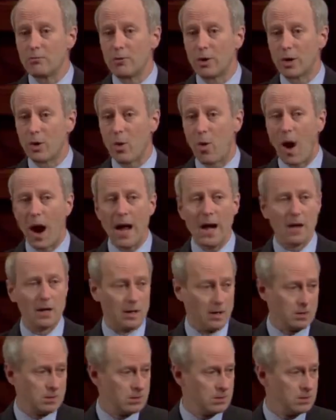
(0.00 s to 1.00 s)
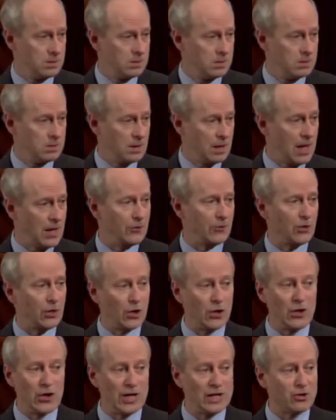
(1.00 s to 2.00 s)
require, as a
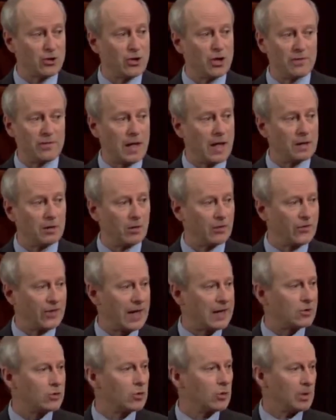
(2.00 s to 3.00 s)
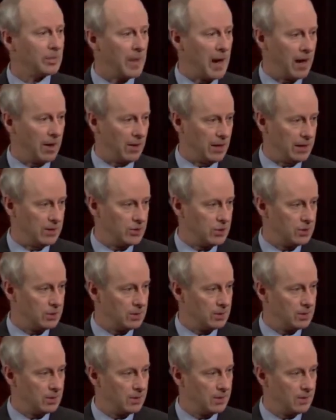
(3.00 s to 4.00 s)
condition of heterosexual marriage,
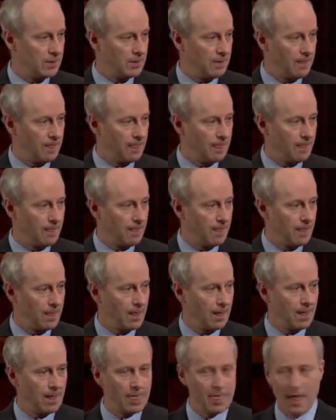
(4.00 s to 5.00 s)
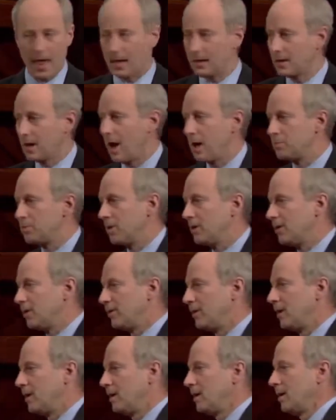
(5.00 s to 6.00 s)
that couples